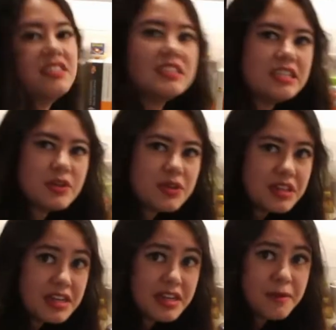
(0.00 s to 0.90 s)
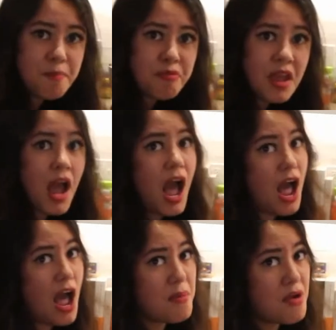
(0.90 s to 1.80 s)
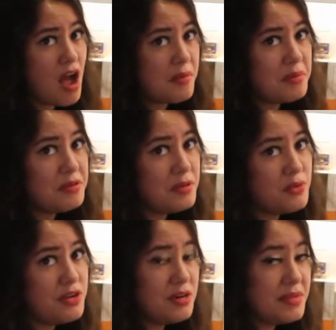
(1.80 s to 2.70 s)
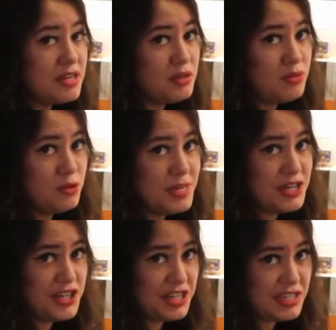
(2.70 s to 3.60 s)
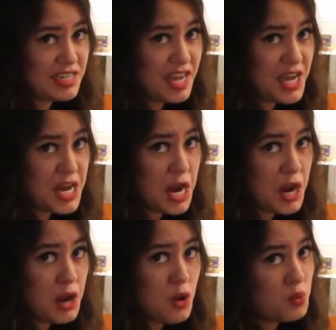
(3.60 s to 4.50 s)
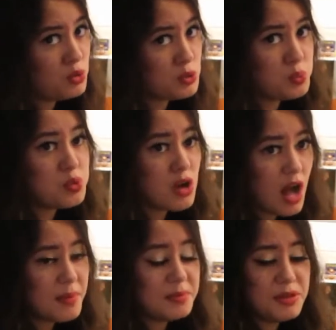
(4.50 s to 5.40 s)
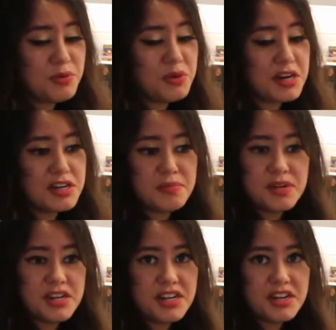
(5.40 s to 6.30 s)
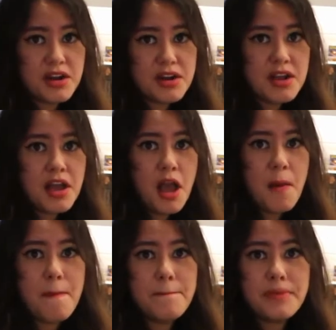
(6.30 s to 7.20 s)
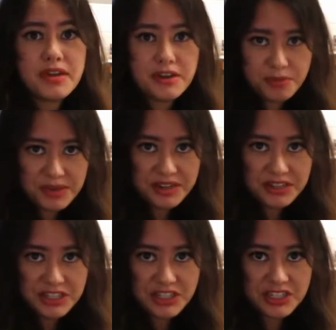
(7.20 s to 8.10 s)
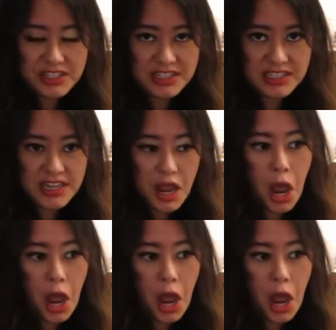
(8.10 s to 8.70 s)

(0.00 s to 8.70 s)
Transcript: secretly, I probably am going to make some ube cheesecake, which probably won't end up on here, but it'll be delicious.